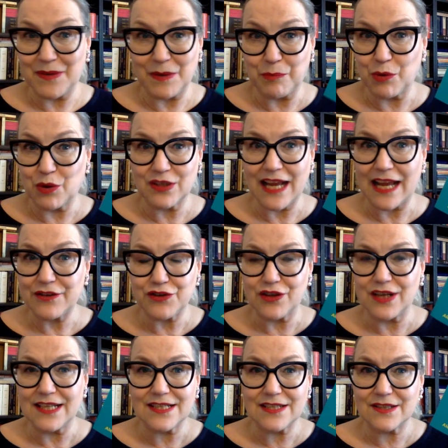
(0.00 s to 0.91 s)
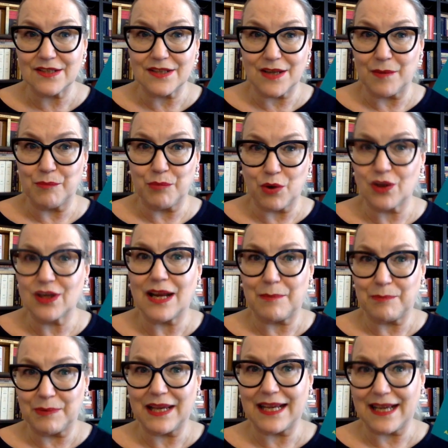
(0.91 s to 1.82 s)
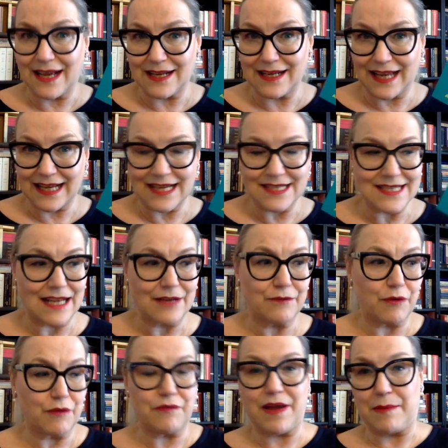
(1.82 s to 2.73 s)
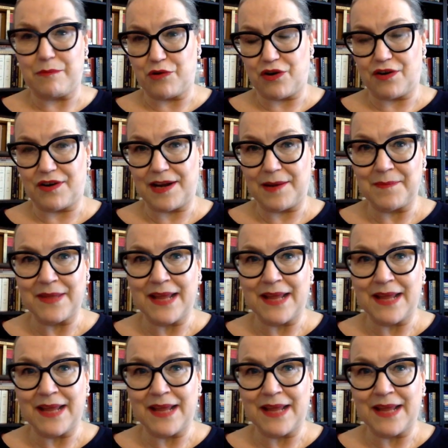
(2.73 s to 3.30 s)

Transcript: the book naturalist uh, book club pick like i said for february